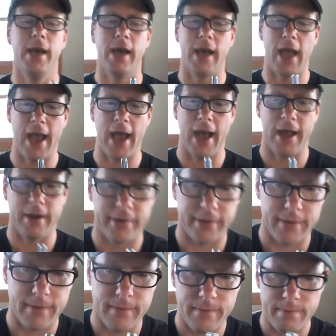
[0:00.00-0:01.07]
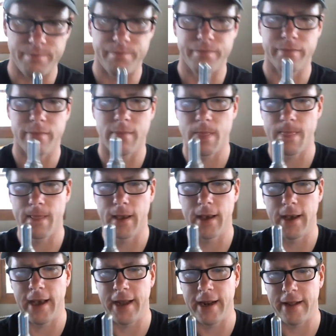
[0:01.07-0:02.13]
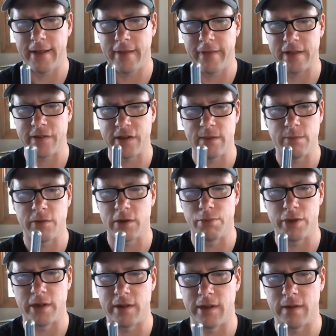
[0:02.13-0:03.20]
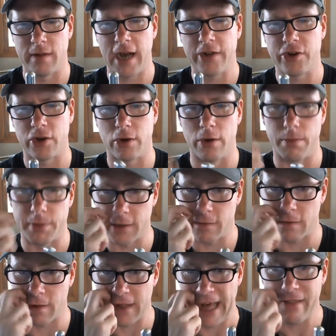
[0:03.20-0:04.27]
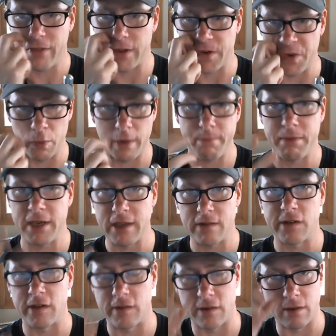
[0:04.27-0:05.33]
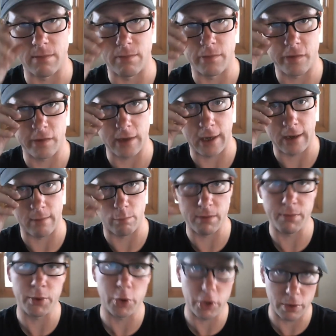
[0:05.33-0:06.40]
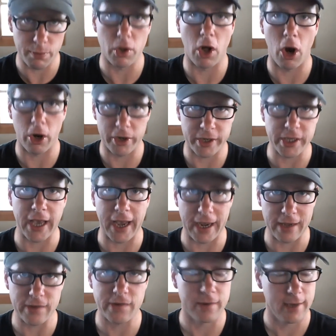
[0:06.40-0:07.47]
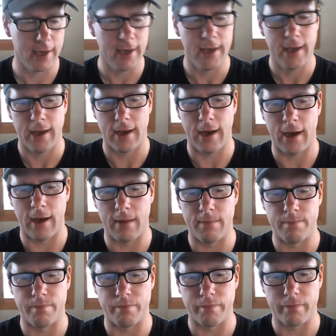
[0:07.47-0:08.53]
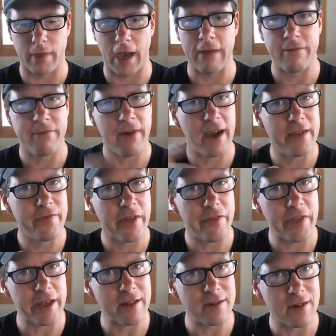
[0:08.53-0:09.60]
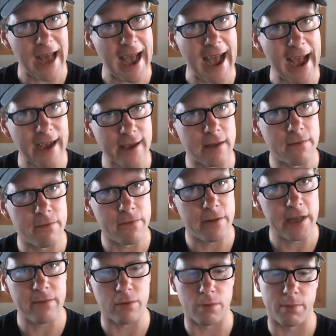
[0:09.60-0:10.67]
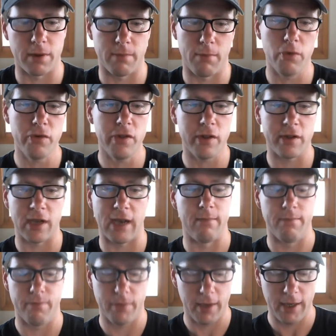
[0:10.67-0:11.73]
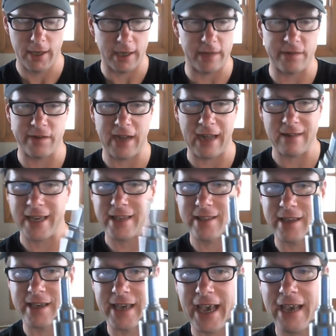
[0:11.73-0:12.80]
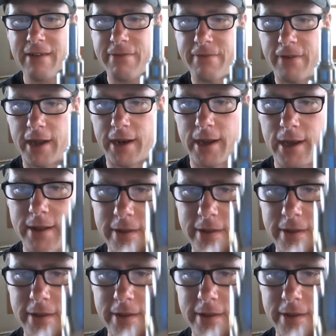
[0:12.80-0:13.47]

And and, and that seems completely logical because a lot of the dripping systems, uh, rebuildable RDAs, um, I find that they lack in flavor, but most of the time it's not like the Kayfun.